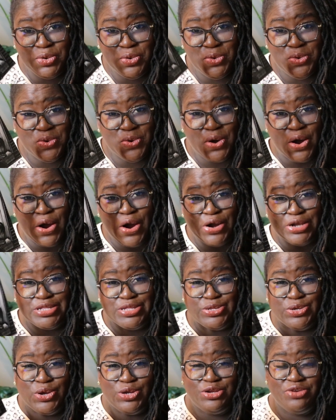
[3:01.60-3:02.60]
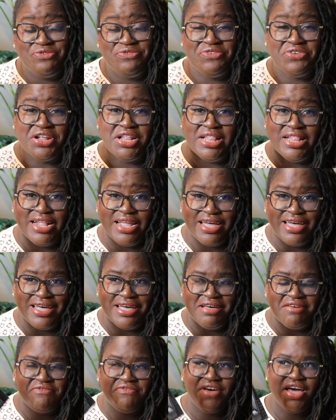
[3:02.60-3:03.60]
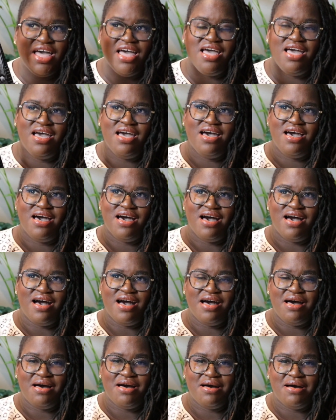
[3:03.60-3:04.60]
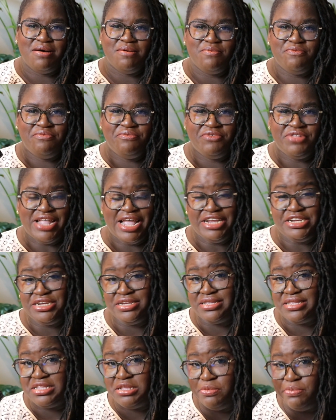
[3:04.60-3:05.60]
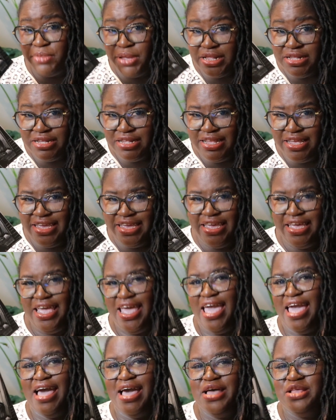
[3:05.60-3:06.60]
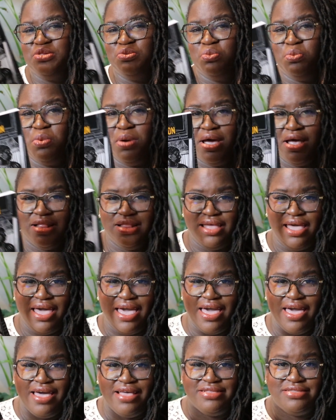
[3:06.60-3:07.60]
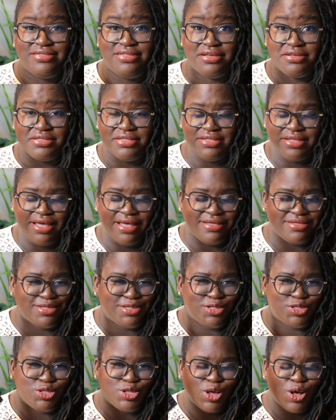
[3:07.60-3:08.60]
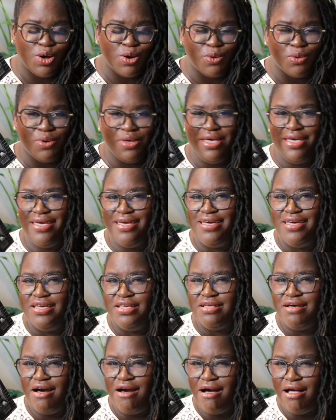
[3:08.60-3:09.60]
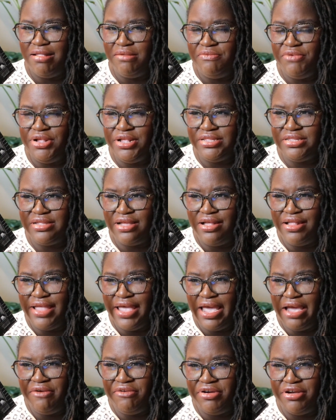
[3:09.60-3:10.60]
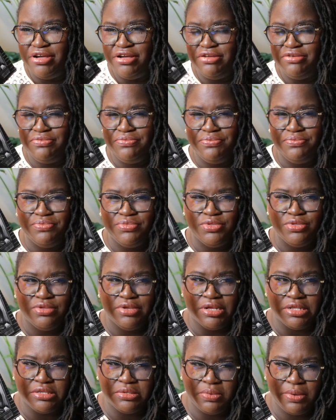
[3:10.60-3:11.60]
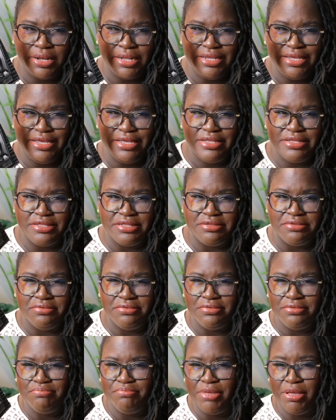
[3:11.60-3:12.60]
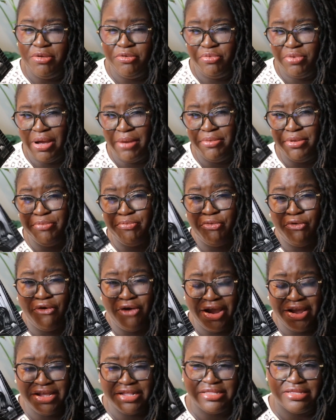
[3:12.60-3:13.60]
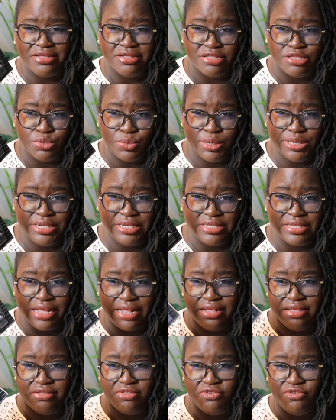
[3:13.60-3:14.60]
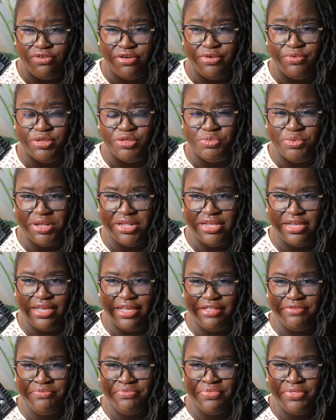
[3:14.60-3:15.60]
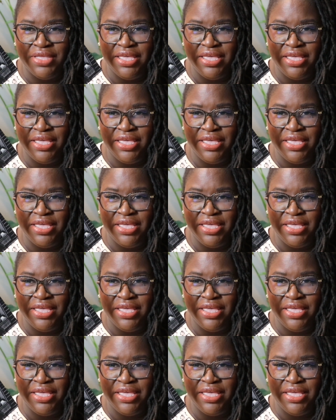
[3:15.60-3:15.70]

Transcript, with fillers: who are searching for love, um, financial stability, as well as success. So, Harlem Renaissance era, the 20s, maybe probably prior to the 20s that the story was written in.